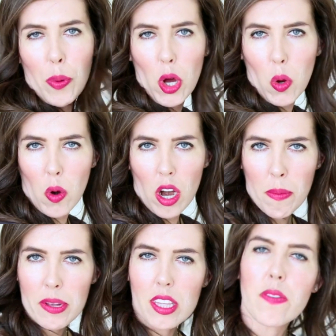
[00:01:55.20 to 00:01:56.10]
bookworm
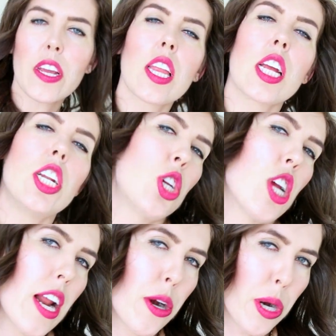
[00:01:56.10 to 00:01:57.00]
is feeling
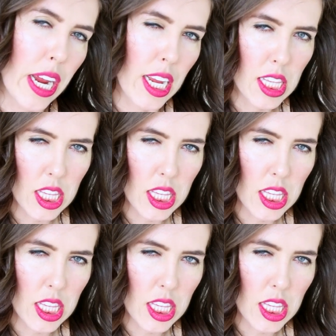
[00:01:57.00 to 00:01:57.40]
generous.